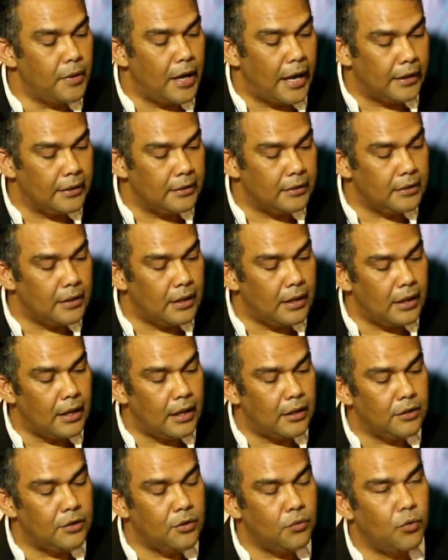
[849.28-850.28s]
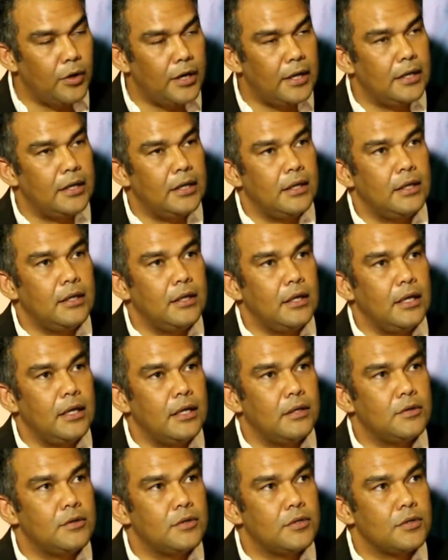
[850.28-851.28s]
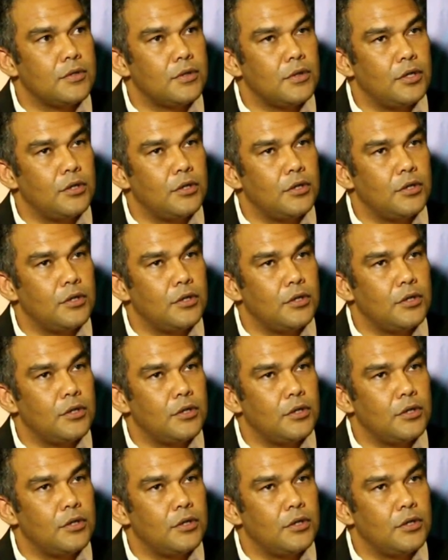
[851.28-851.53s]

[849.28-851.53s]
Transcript: And, and the way it,